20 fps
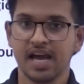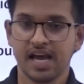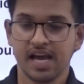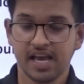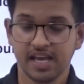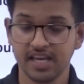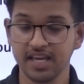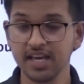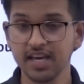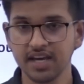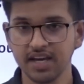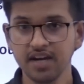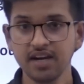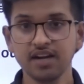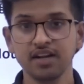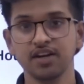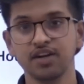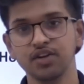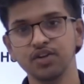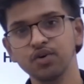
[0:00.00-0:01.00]
Here
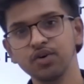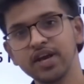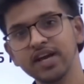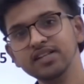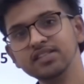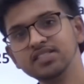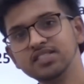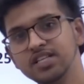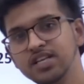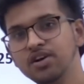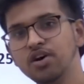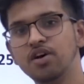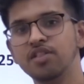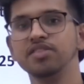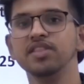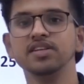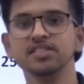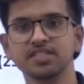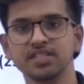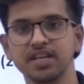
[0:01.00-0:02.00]
you can see on
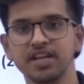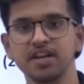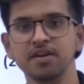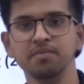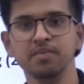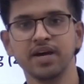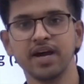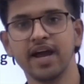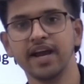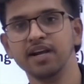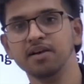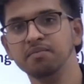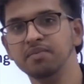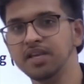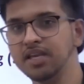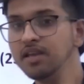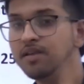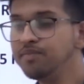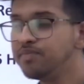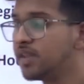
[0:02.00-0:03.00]
the screen behind
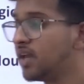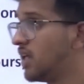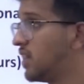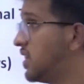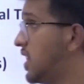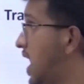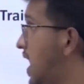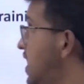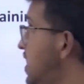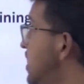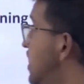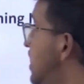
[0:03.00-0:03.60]
me that